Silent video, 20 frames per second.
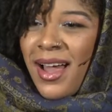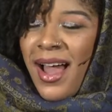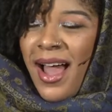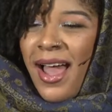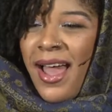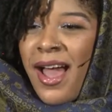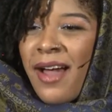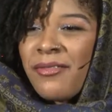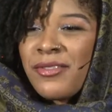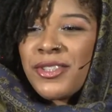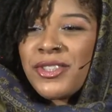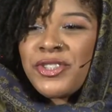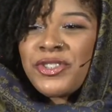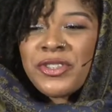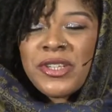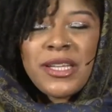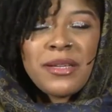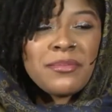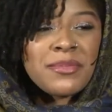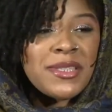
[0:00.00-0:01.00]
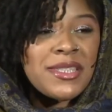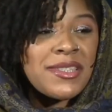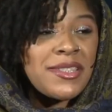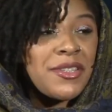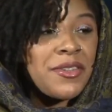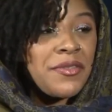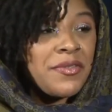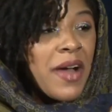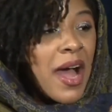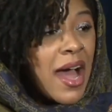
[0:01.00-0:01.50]
I have a dream to
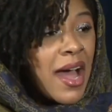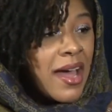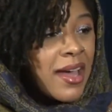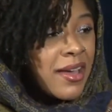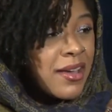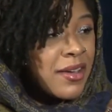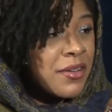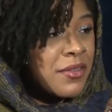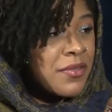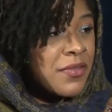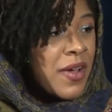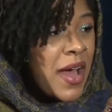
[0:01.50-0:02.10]
survive.